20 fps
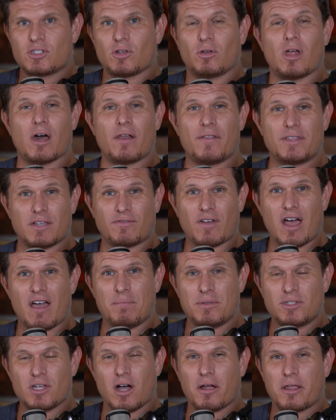So a lot of the stuff
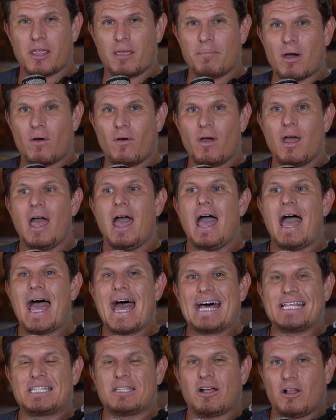I've been talking about
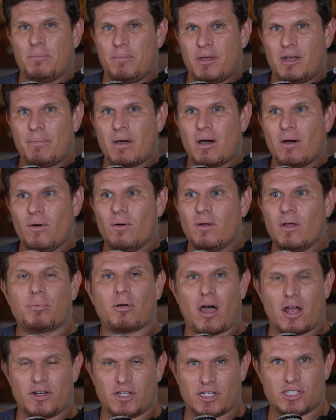has all been about
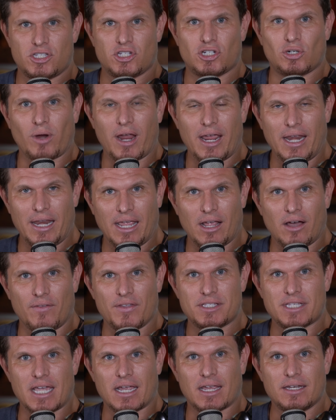projects trading on
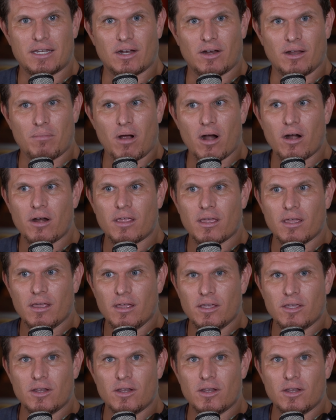the secondary market,